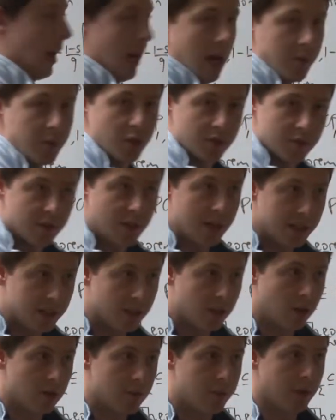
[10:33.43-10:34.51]
I'm just writing
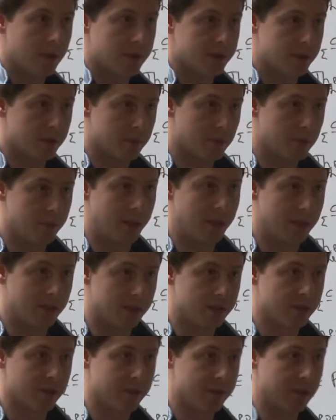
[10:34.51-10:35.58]
all possible
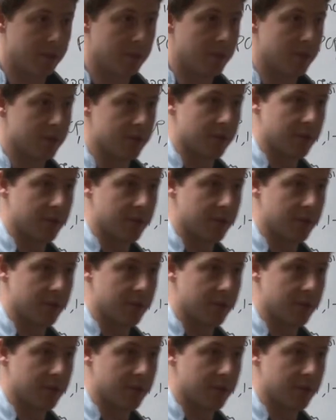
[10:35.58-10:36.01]
pairs of symbols,